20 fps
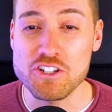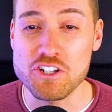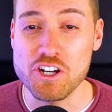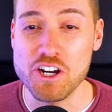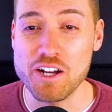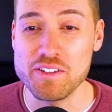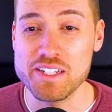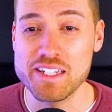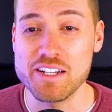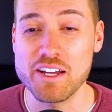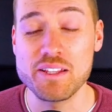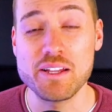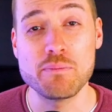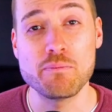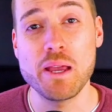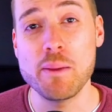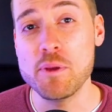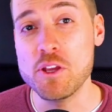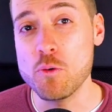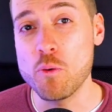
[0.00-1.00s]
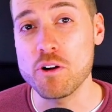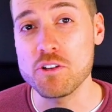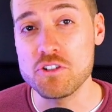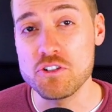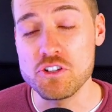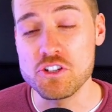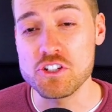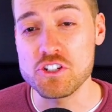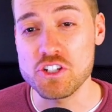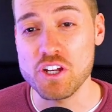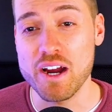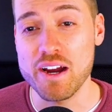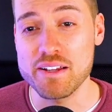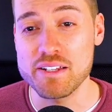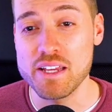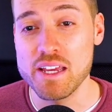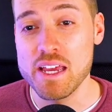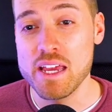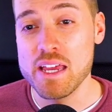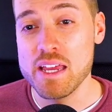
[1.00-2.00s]
content on it, maybe you want to
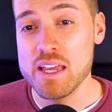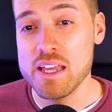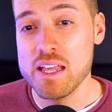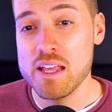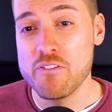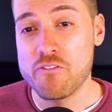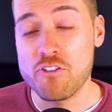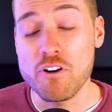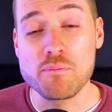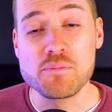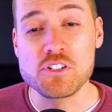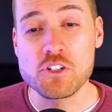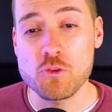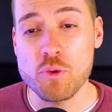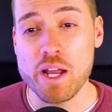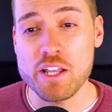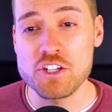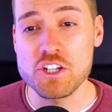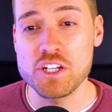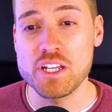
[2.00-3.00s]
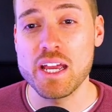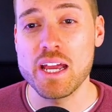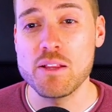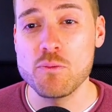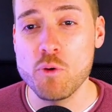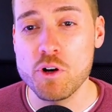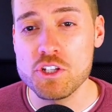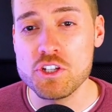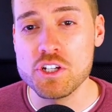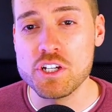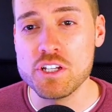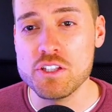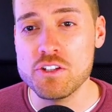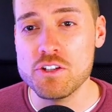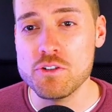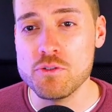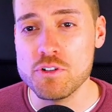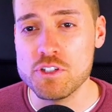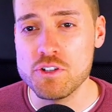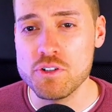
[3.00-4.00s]
start from scratch again, what you can
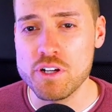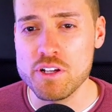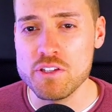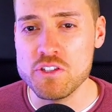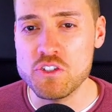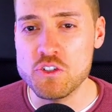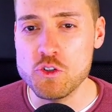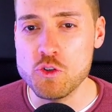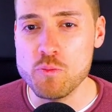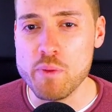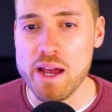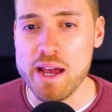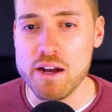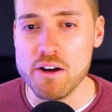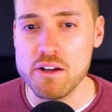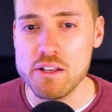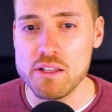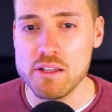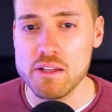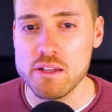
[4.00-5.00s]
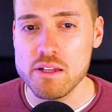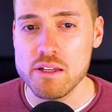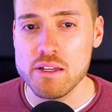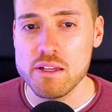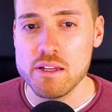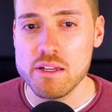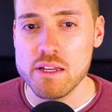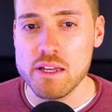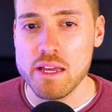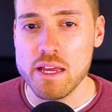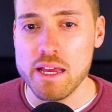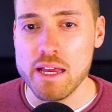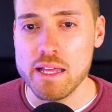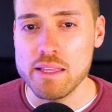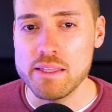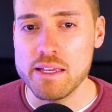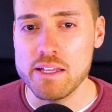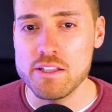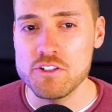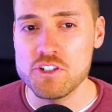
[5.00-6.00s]
do is you can zoom out and
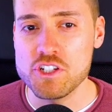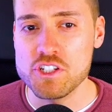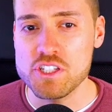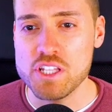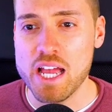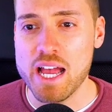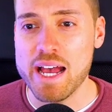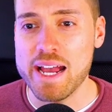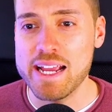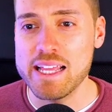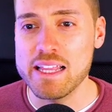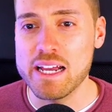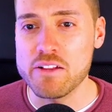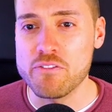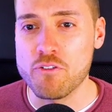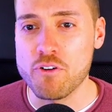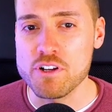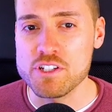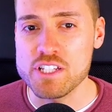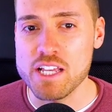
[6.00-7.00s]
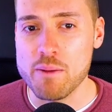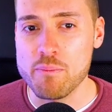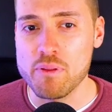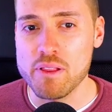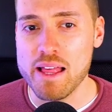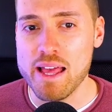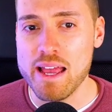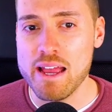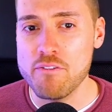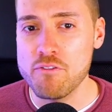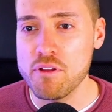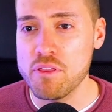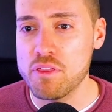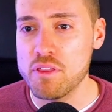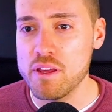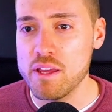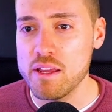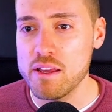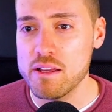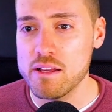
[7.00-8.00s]
then just highlight, for example,
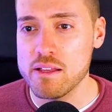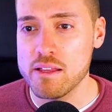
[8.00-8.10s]
everything